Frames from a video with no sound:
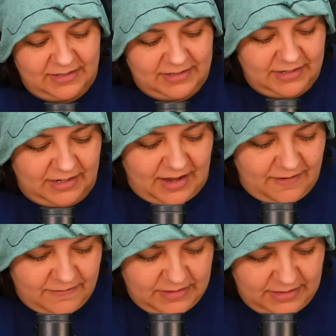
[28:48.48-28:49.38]
take
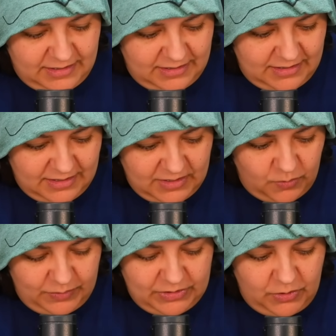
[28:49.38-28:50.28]
everything.
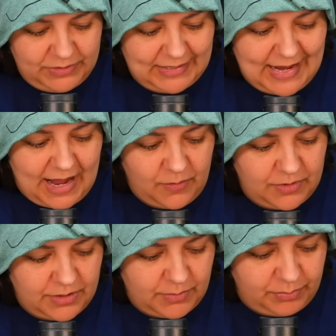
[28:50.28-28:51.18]
We know that
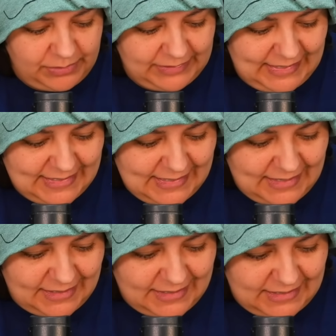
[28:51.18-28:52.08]
our
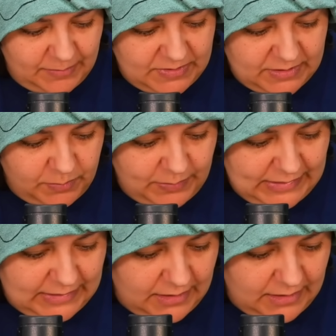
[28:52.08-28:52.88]
playset seems to be